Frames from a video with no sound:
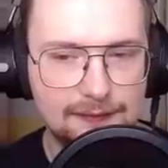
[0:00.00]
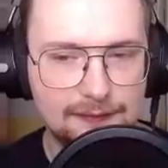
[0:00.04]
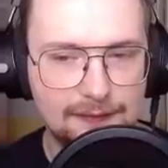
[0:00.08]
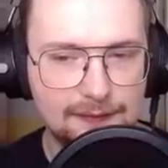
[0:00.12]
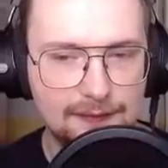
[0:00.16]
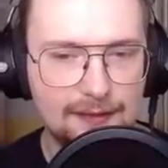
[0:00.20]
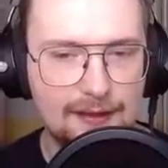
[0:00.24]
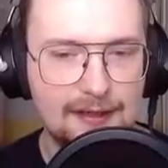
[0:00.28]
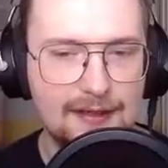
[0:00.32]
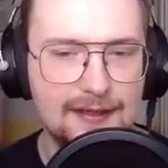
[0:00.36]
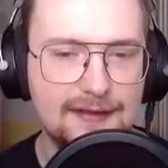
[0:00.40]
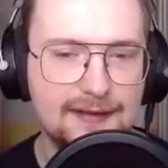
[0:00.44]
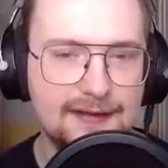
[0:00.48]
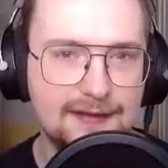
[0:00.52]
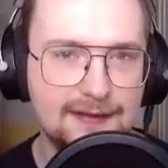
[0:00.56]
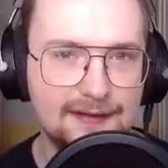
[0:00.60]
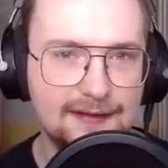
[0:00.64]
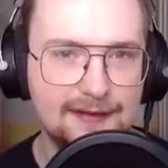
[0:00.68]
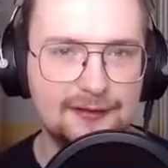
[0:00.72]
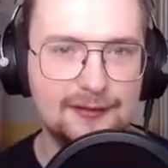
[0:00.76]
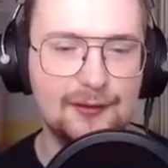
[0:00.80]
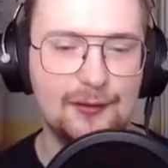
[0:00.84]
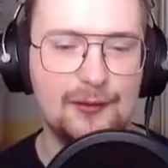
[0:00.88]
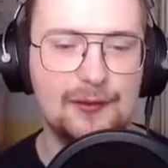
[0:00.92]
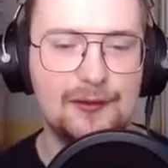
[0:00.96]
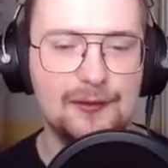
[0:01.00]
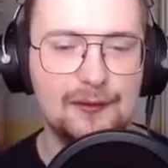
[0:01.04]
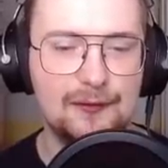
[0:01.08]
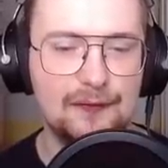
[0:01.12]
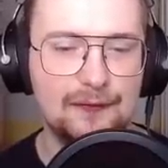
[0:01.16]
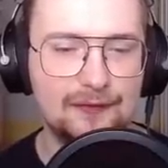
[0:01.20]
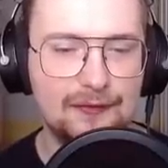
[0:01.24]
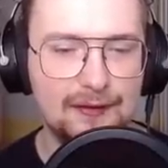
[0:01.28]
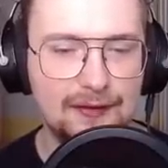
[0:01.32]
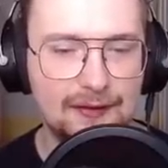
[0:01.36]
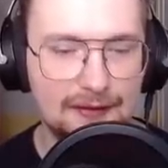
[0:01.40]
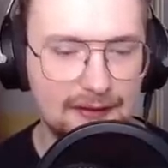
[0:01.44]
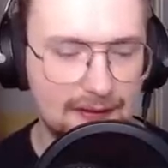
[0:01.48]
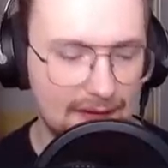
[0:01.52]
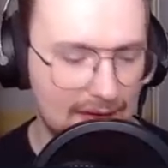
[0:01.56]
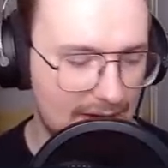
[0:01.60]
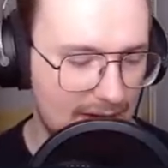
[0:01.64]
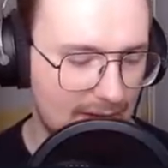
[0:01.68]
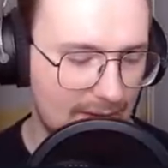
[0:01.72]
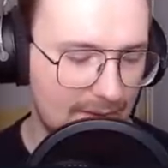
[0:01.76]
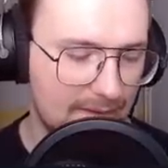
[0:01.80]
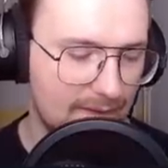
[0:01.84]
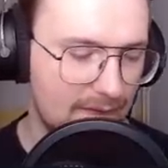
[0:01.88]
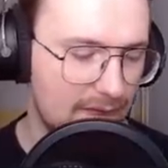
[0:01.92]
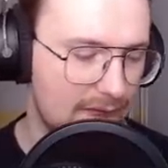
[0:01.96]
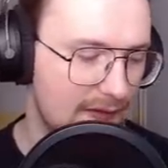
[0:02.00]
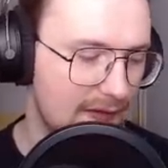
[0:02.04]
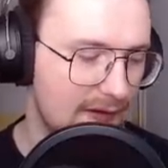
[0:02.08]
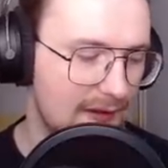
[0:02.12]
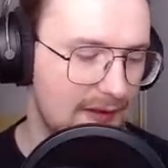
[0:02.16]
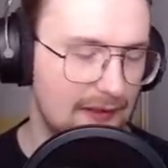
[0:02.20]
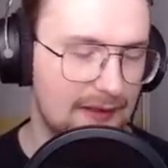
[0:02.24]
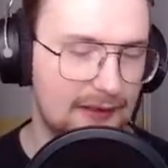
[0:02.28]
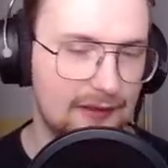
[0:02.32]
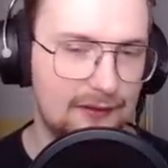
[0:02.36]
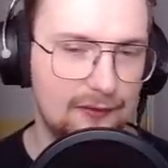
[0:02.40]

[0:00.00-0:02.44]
Nice. Showing off the uh, really